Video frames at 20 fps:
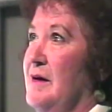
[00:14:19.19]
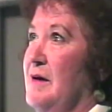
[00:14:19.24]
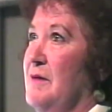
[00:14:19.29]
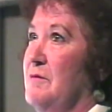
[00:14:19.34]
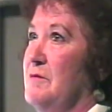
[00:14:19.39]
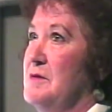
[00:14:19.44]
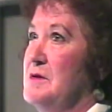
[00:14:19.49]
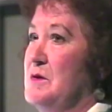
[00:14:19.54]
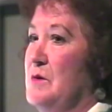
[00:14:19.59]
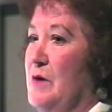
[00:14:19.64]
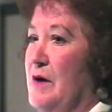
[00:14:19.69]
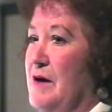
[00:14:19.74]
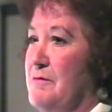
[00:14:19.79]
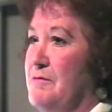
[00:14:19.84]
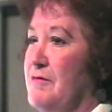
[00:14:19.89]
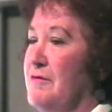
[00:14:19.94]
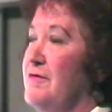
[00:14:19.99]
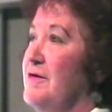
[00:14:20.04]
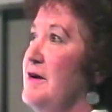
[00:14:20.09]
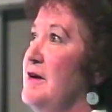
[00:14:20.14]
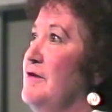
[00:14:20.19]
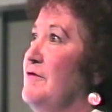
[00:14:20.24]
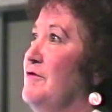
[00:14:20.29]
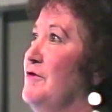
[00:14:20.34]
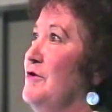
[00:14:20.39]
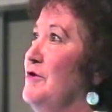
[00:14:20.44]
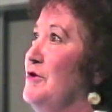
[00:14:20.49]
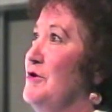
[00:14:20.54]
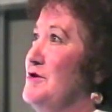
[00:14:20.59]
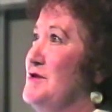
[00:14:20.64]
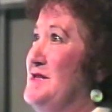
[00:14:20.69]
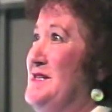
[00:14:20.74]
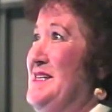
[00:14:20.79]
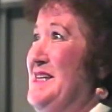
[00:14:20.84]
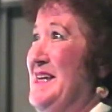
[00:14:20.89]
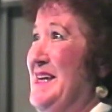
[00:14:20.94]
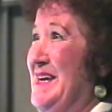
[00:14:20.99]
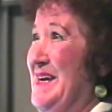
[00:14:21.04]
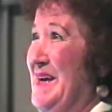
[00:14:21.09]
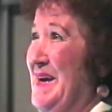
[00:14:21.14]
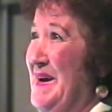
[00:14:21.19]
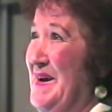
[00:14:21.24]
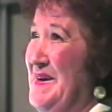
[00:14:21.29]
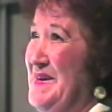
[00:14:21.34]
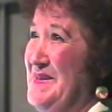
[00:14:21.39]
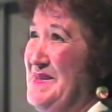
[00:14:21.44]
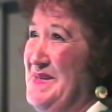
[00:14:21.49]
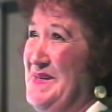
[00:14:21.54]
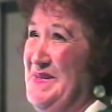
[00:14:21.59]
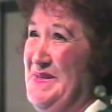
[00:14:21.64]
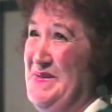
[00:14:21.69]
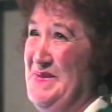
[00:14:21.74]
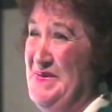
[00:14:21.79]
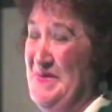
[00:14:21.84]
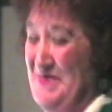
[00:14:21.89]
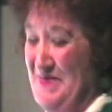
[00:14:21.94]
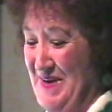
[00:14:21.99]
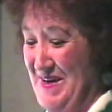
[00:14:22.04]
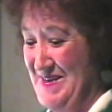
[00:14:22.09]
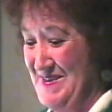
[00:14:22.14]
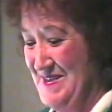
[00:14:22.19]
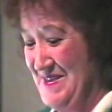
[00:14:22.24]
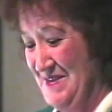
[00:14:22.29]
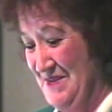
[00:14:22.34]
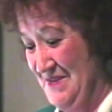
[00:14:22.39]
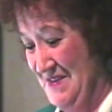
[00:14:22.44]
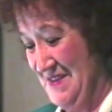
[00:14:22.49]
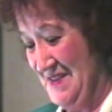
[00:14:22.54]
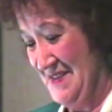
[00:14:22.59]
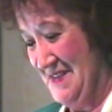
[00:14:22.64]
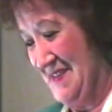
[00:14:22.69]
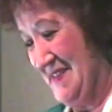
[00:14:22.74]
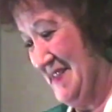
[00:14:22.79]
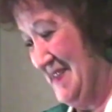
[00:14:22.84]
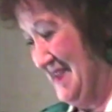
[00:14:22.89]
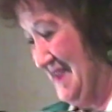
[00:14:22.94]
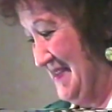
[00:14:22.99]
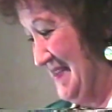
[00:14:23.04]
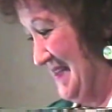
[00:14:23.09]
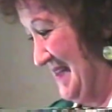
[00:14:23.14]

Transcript: it was quite profound for her to see 2 round silver discs in the